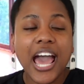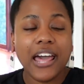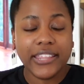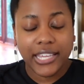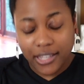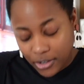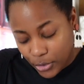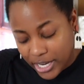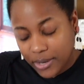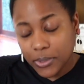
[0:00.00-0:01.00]
I think
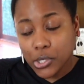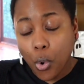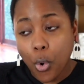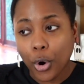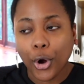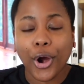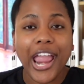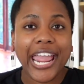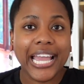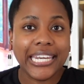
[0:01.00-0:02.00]
Grady was horror
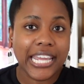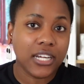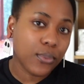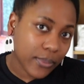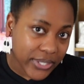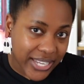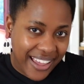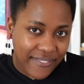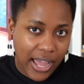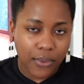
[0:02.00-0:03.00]
and Andy Wu was
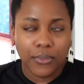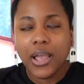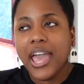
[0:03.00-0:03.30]
sci-fi.